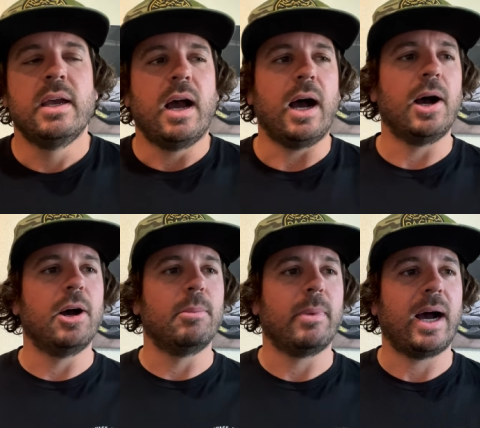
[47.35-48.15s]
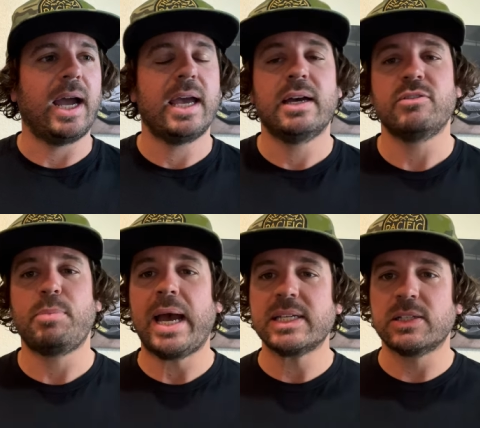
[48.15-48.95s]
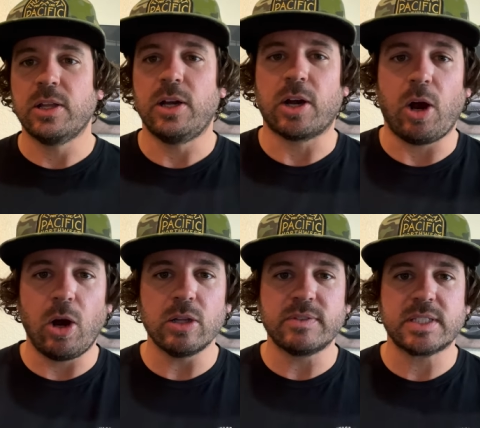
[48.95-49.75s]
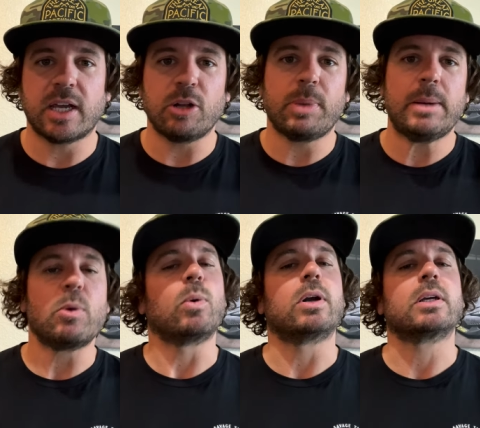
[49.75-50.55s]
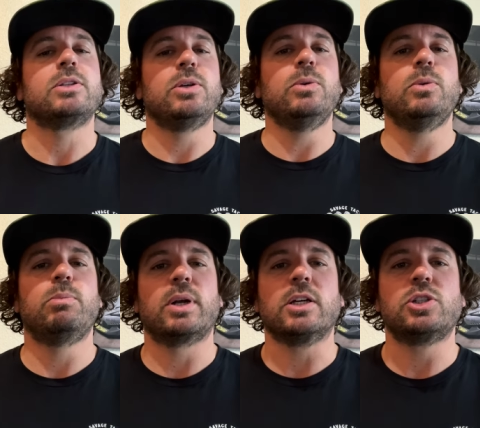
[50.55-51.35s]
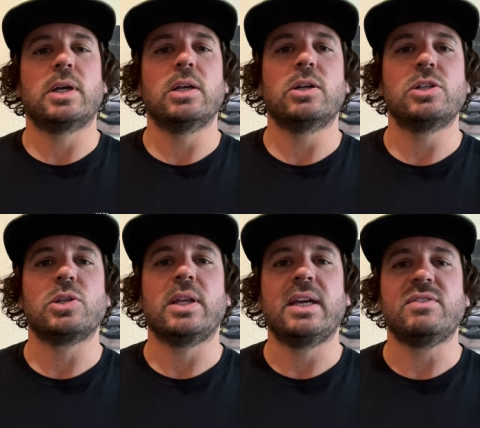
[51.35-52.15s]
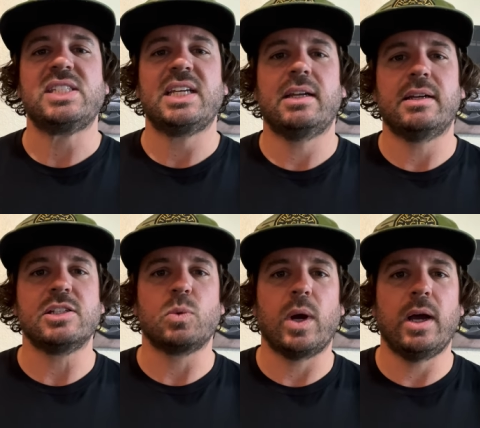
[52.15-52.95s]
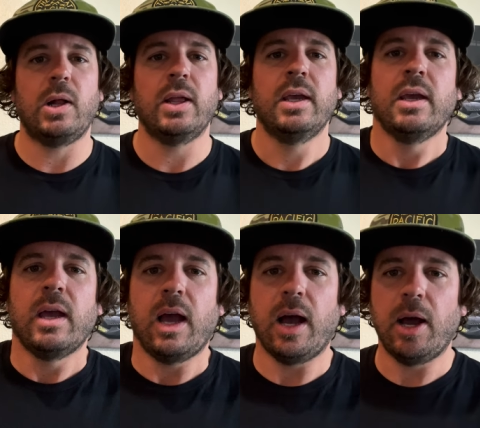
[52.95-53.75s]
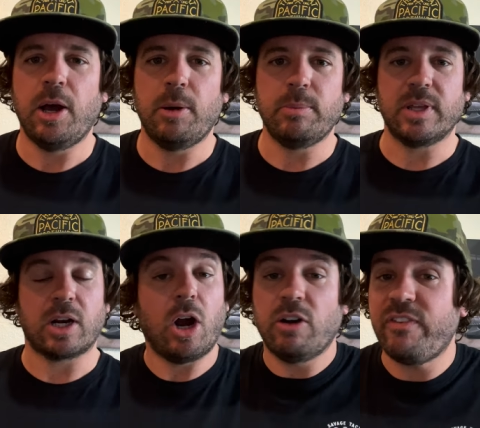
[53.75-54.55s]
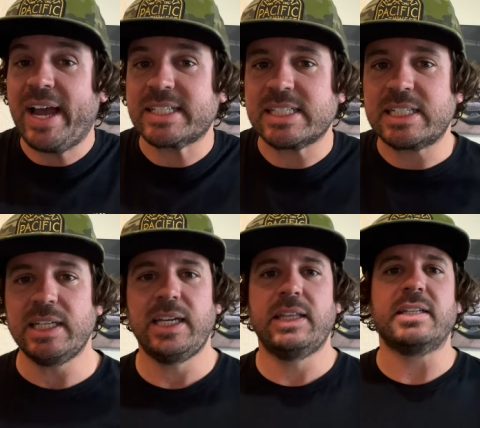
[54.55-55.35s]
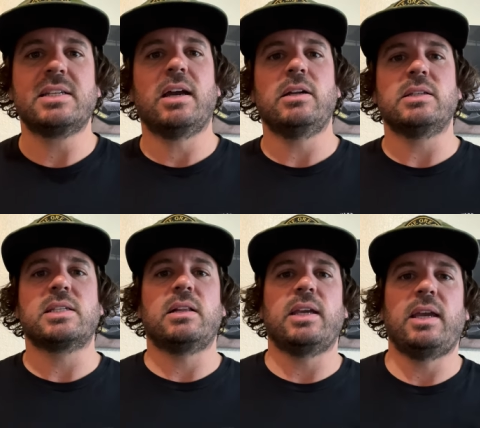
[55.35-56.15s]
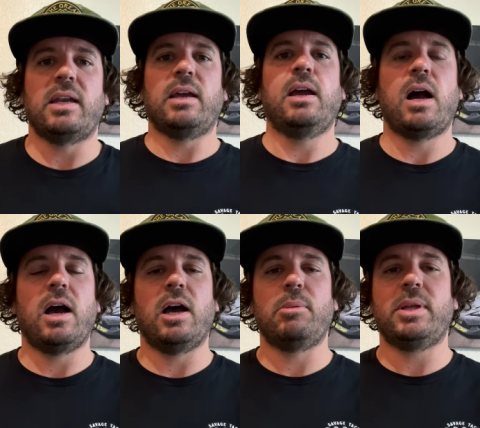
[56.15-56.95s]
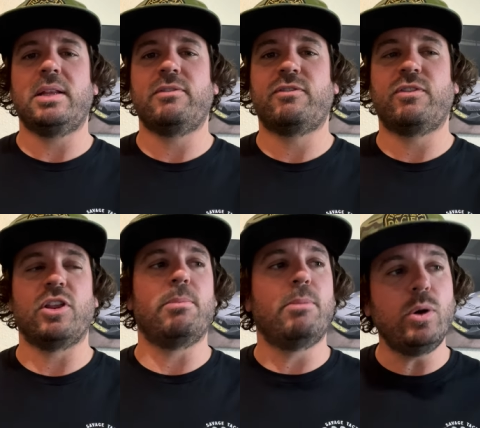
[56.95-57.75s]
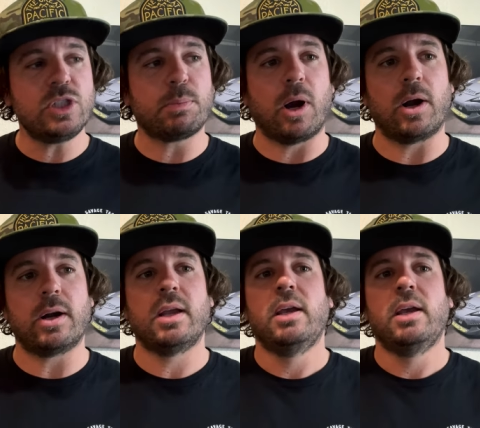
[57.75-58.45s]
Um, I have passed along all of the title paperwork to Bring a Trailer, so they have seen it as well. Um, the Carfax is clean, the title is clean, um, and for the most part,